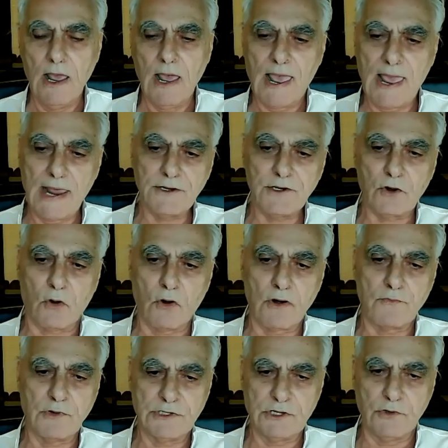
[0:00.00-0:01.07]
and or
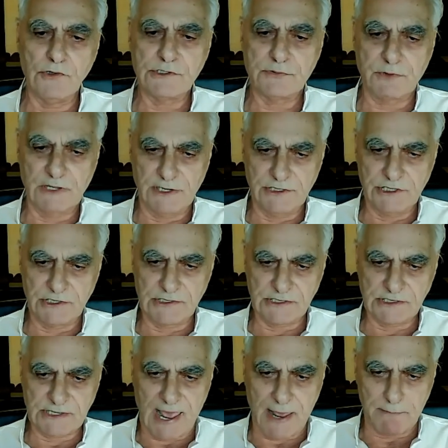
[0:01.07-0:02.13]
reduce religious
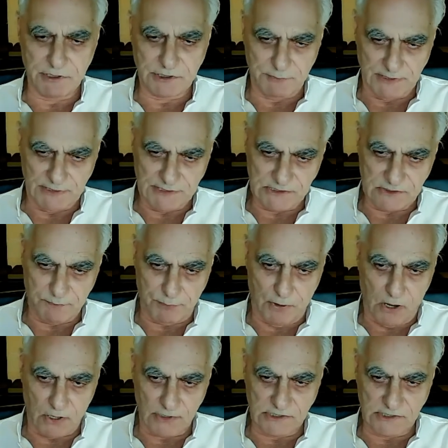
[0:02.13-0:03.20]
establishments to
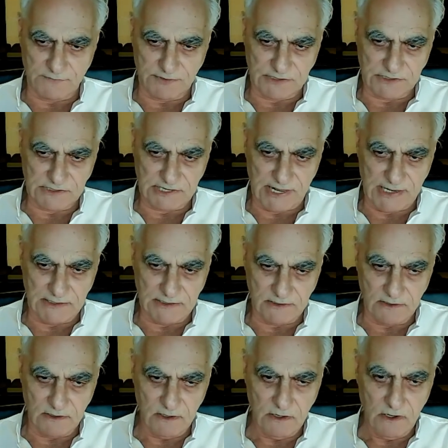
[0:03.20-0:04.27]
pawns of the state,
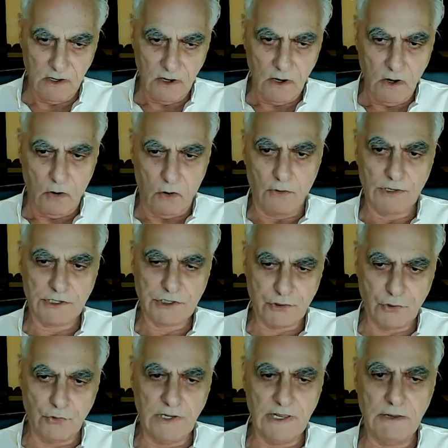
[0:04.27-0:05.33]
or a
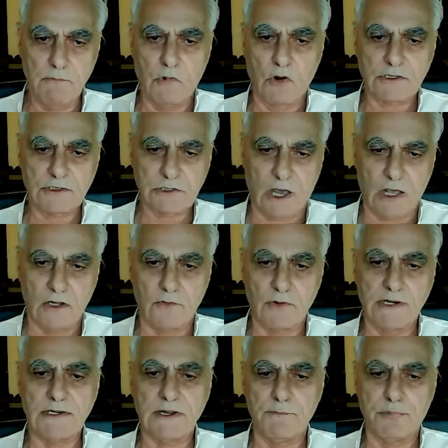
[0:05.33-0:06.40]
truly more
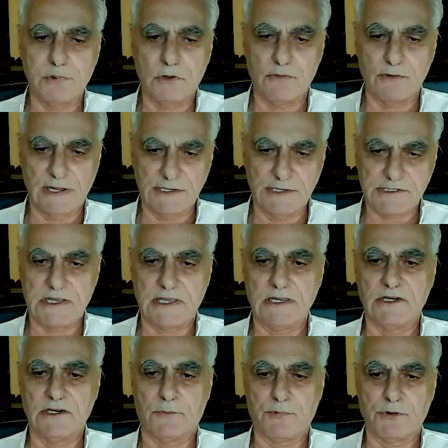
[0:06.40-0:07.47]
tolerant and pluralistic
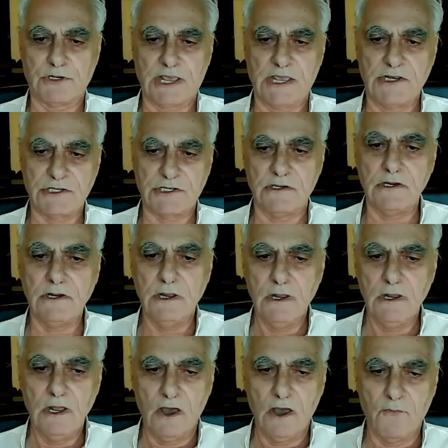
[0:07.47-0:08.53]
interpretation
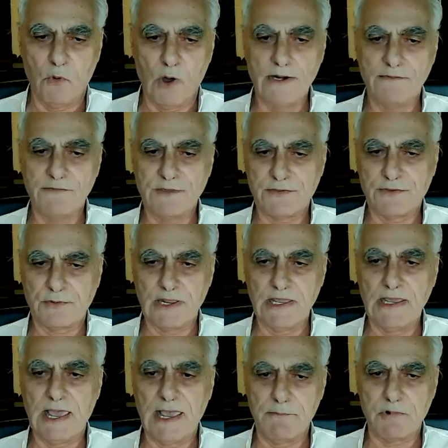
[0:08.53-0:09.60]
of one of the
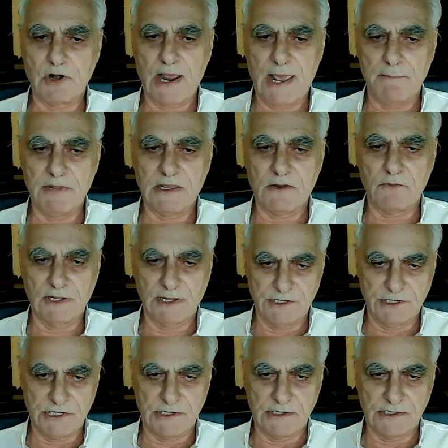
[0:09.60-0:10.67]
three Abrahamic
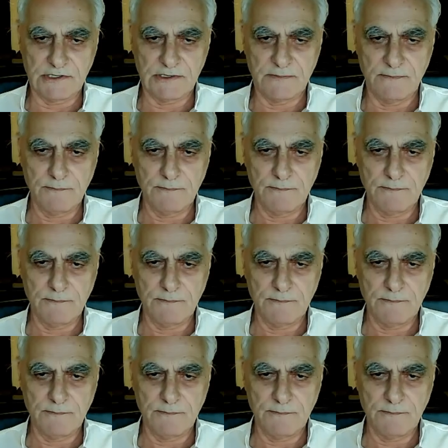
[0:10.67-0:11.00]
religions.